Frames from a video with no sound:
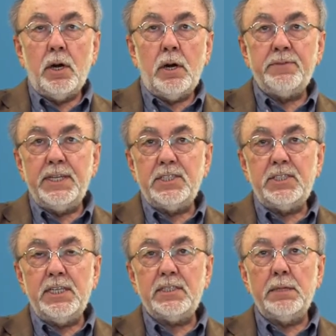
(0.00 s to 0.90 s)
of the
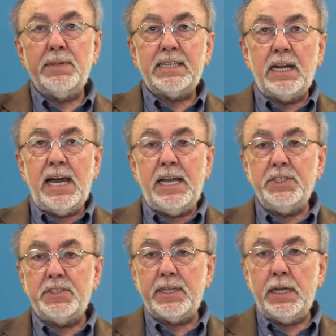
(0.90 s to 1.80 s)
system at a
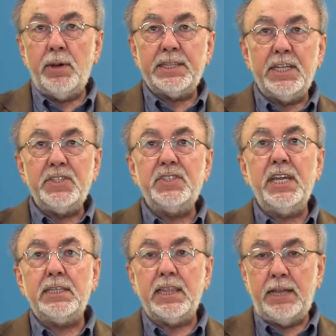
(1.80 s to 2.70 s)
large scale, at the
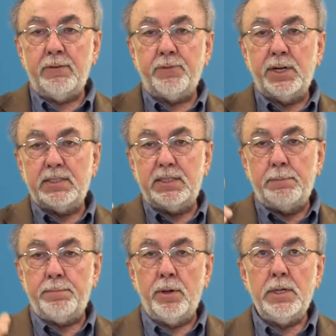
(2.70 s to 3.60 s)
state level, for
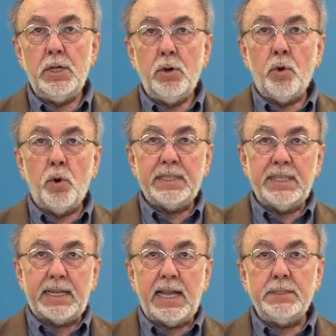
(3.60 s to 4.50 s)
example, or at
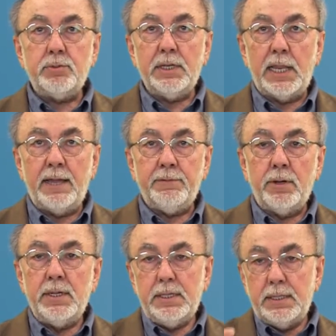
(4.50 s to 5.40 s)
the country
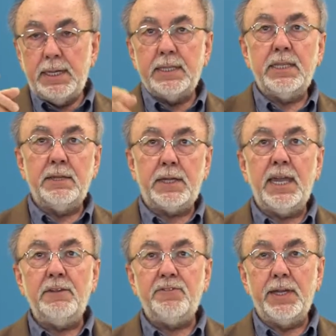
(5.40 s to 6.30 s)
level, at the
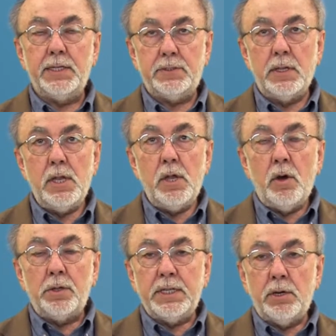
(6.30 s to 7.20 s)
K phase.
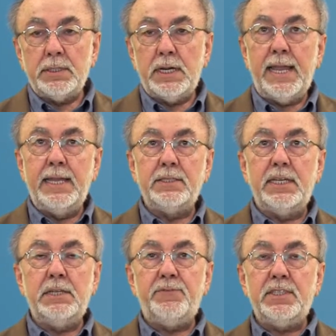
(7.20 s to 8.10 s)
On the other hand,
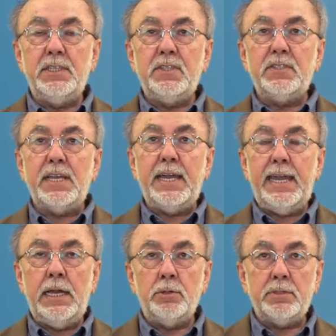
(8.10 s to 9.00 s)
if it, this is a
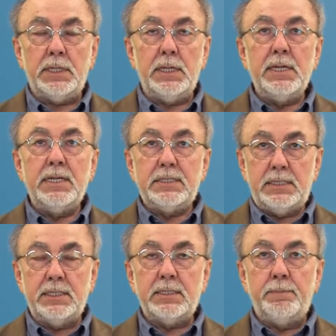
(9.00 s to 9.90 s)
healthy
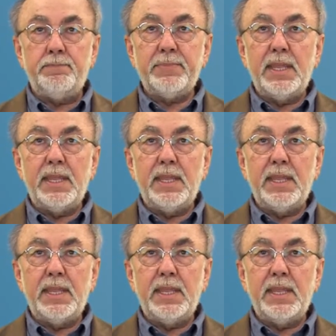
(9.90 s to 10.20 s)
system